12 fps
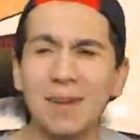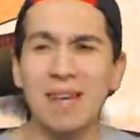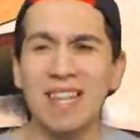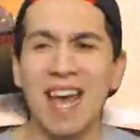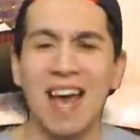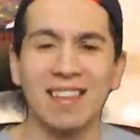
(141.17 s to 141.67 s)
Give
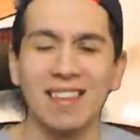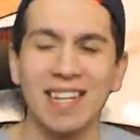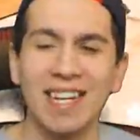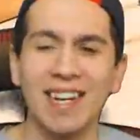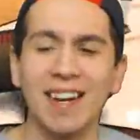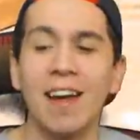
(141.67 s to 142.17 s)
me that
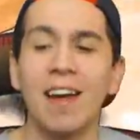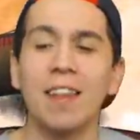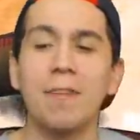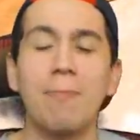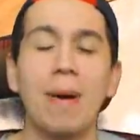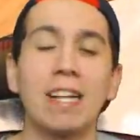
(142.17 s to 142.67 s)
lead.
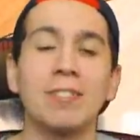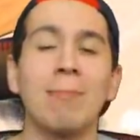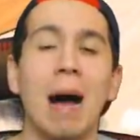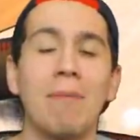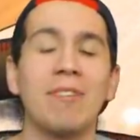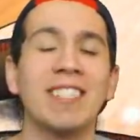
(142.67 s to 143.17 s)
The bench
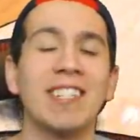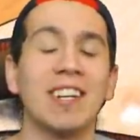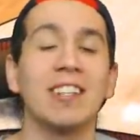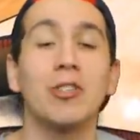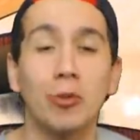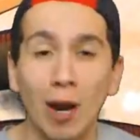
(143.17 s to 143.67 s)
mob has
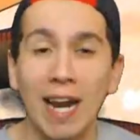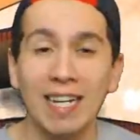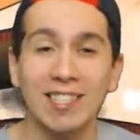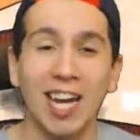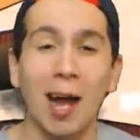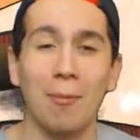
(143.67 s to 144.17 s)
done a
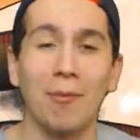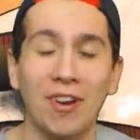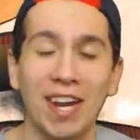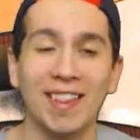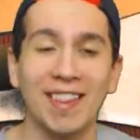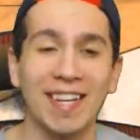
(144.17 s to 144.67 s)
great job
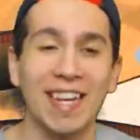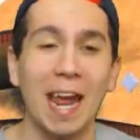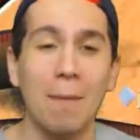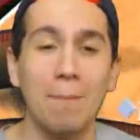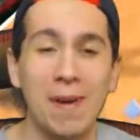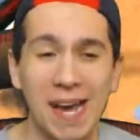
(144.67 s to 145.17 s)
of getting the
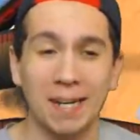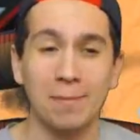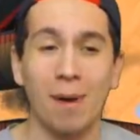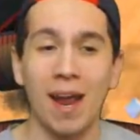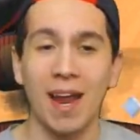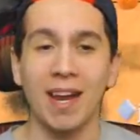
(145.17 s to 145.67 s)
game back in my